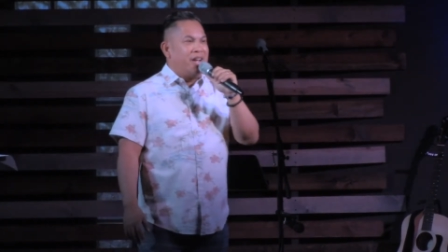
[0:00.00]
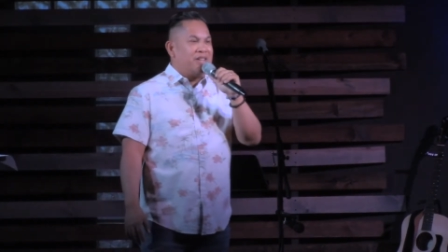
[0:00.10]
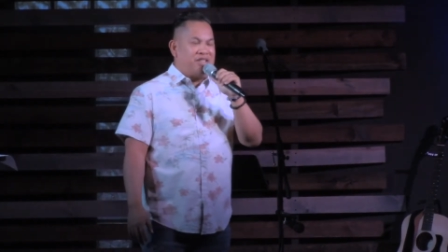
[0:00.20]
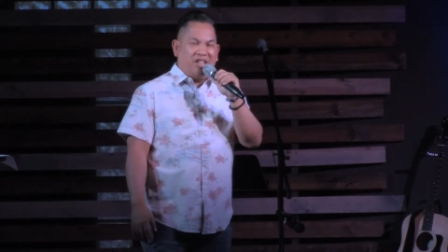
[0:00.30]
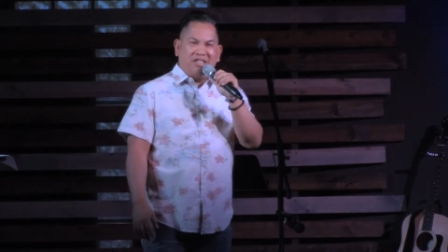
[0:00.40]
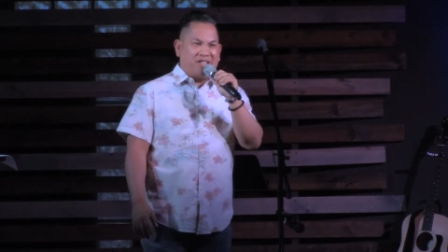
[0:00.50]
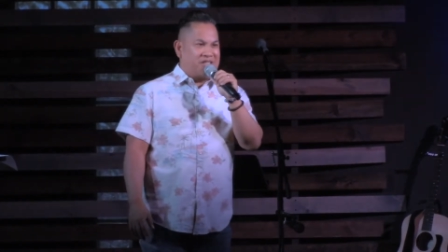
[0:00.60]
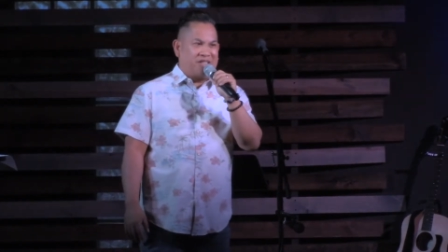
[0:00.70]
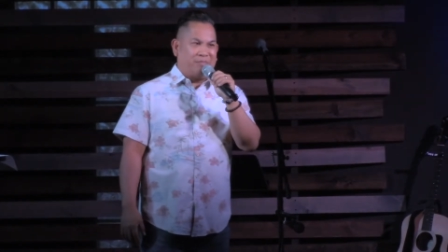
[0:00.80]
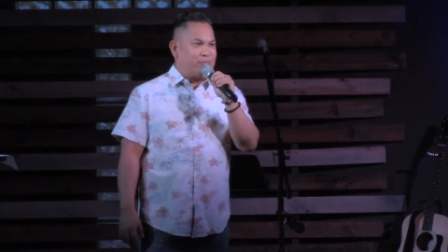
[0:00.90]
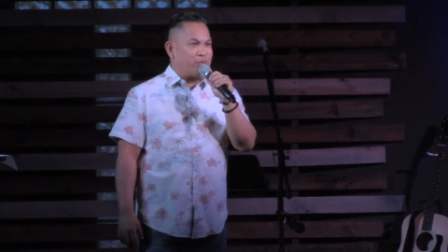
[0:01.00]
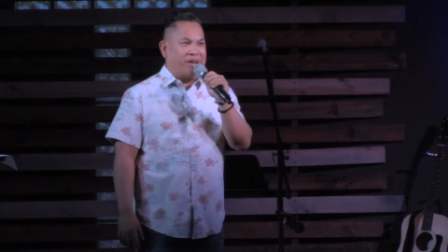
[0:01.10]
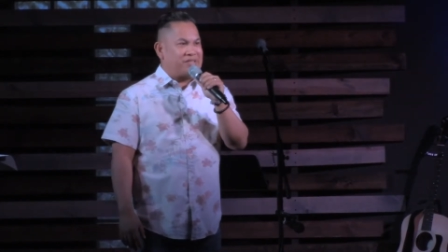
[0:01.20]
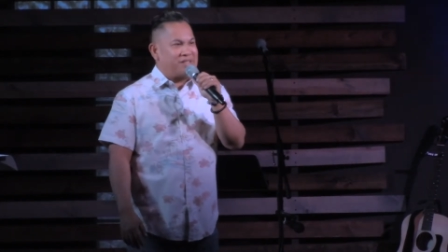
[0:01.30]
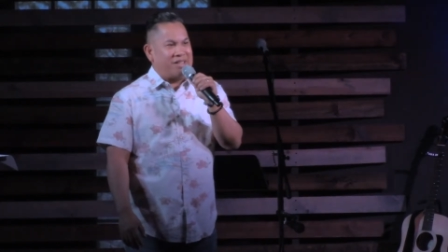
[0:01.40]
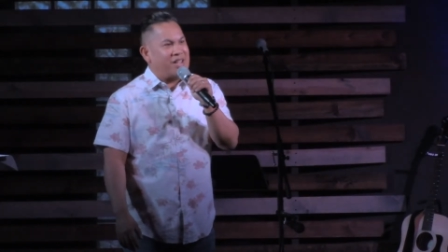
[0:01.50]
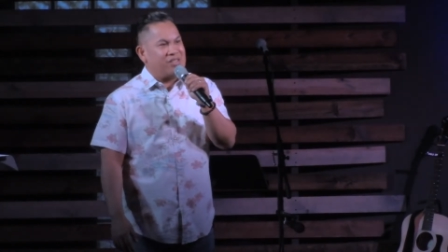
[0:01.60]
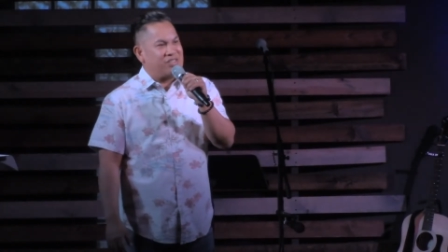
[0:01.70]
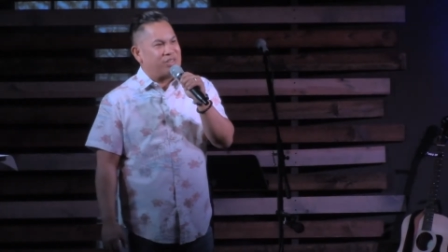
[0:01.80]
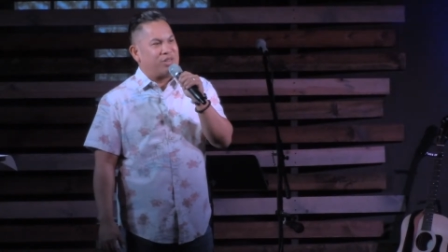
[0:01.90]
And Jesus just breaks it
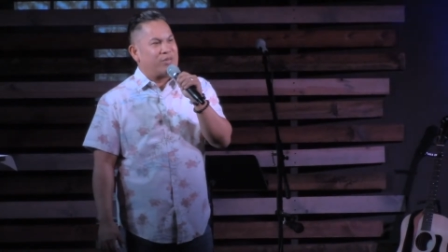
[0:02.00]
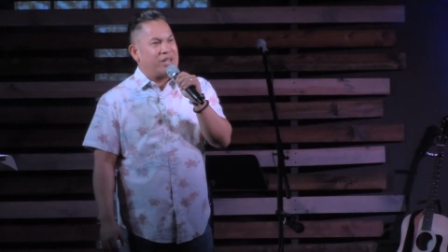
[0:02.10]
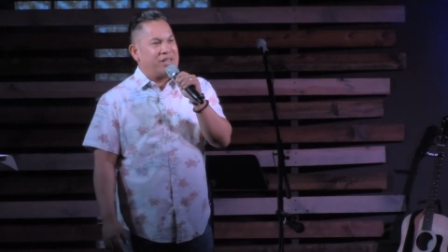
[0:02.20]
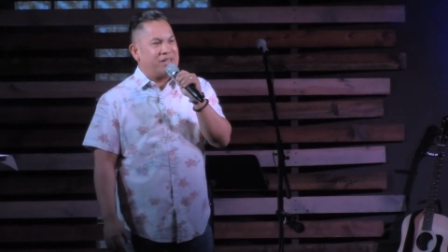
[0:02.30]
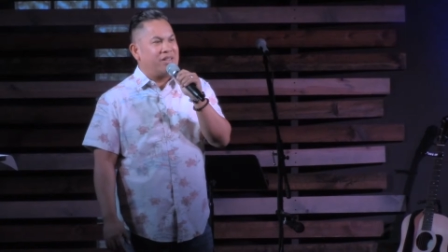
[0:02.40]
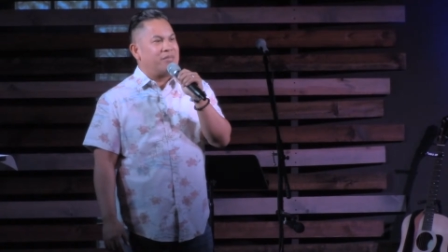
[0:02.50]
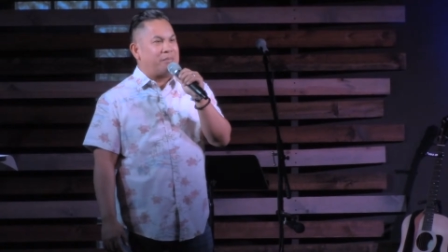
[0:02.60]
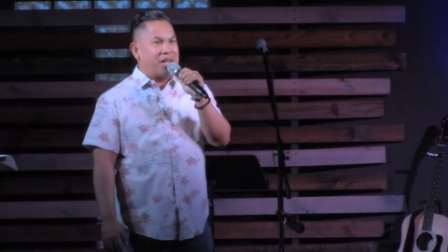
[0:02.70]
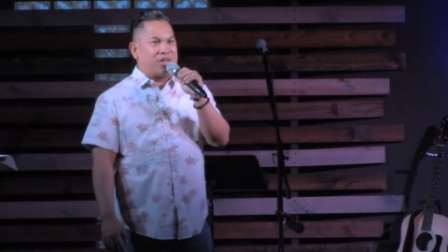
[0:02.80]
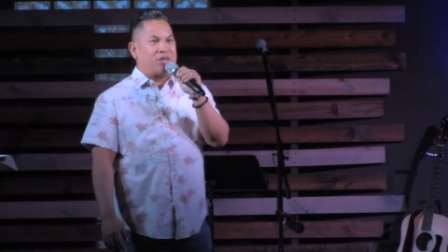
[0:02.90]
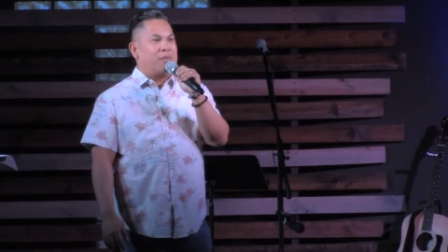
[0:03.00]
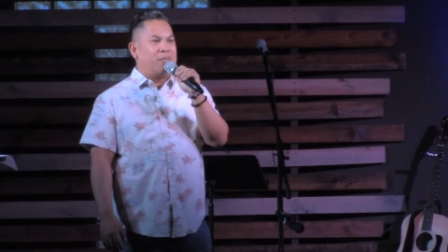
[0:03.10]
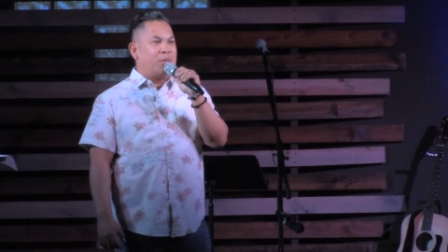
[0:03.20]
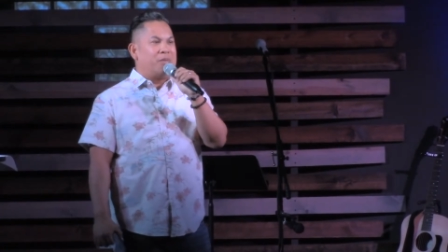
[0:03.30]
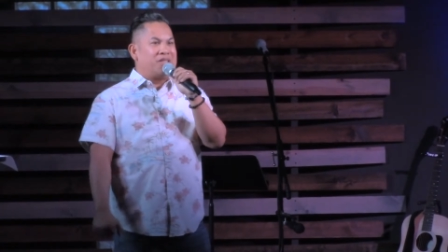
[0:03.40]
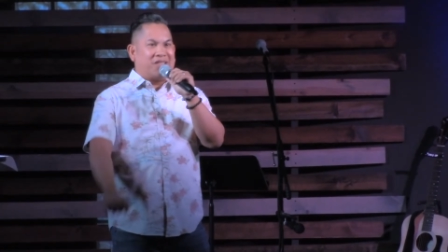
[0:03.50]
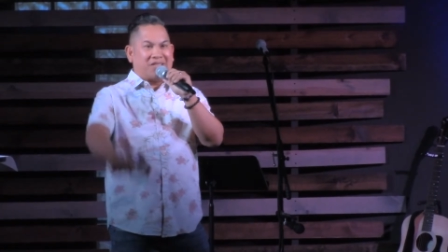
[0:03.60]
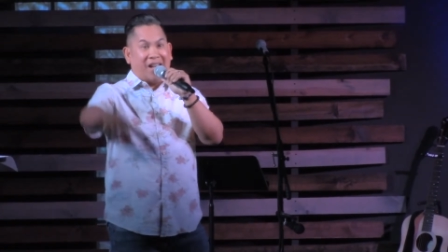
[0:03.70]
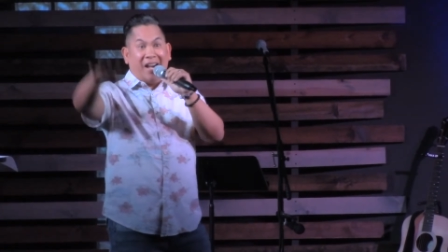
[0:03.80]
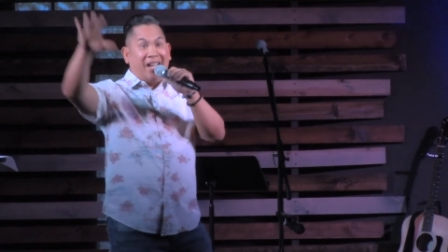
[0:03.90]
down to her right there. Mic drop moment
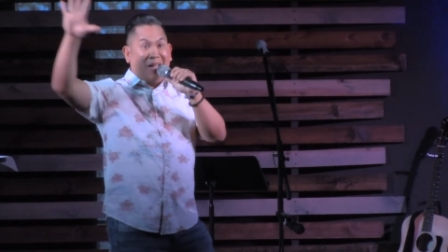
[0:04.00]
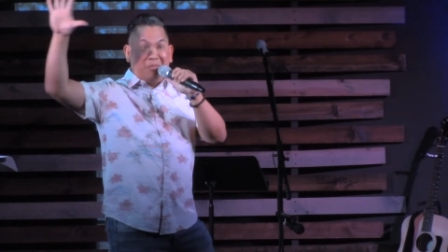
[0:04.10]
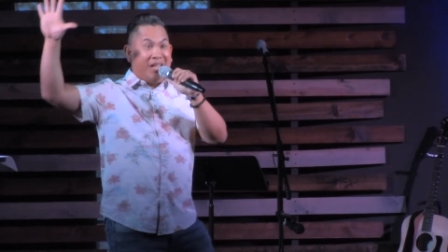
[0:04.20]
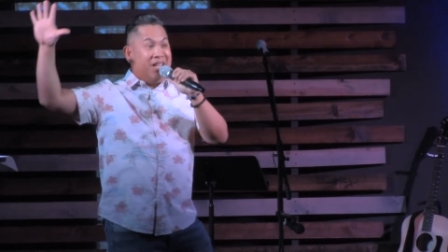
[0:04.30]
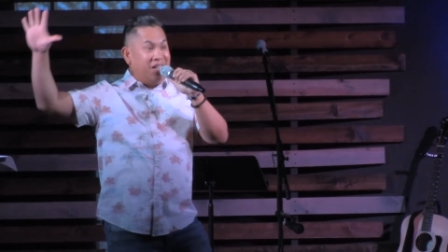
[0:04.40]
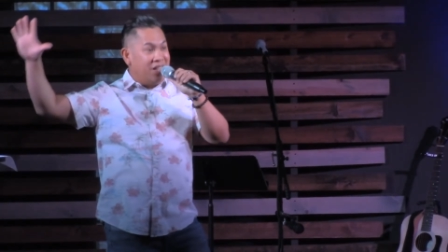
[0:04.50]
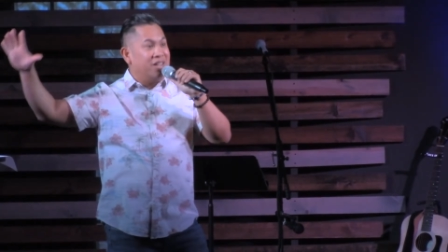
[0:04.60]
says, I am He.